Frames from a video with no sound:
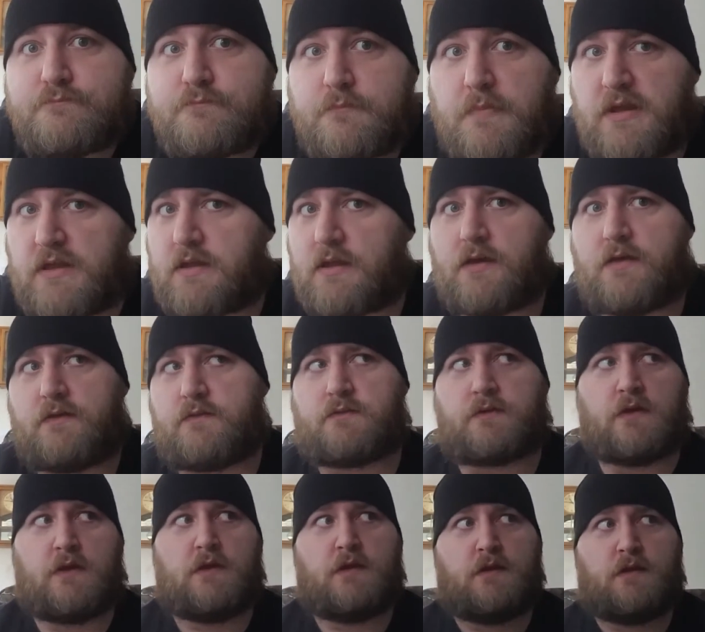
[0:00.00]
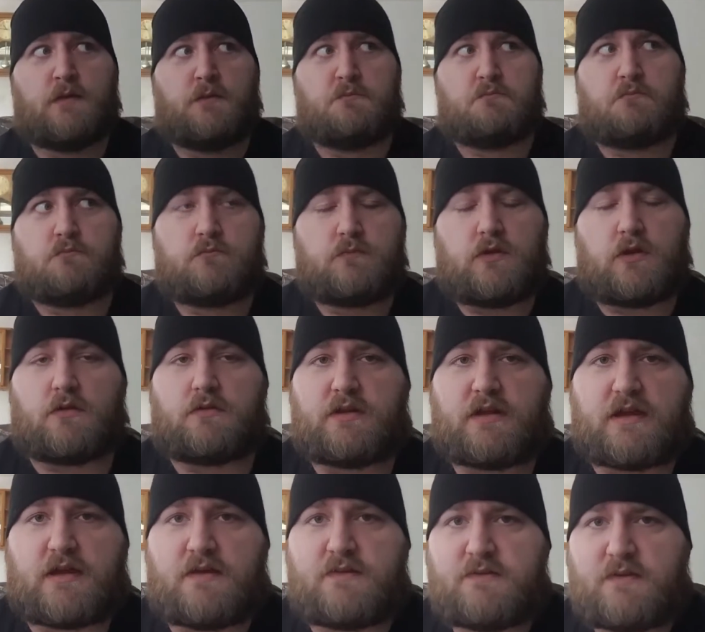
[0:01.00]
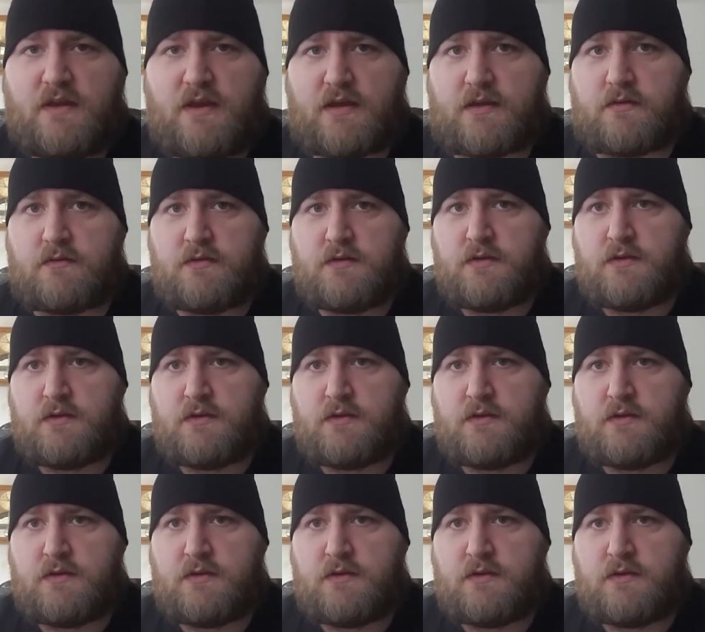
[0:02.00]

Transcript: Because, like I said,